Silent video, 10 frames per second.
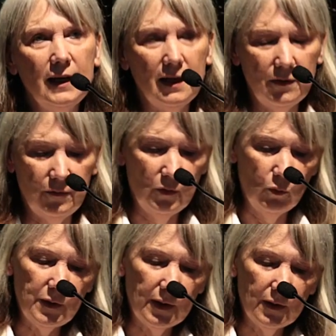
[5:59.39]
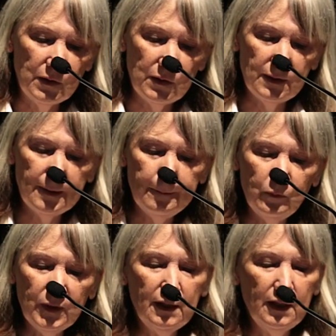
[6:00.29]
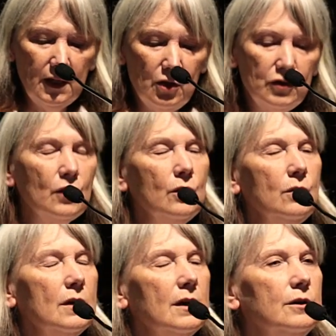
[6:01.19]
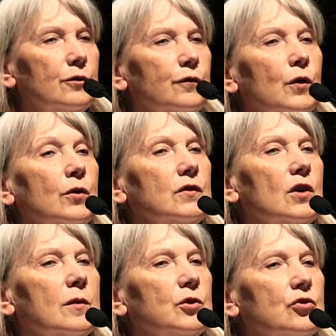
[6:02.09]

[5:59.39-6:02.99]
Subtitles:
life with us. So the fourth noble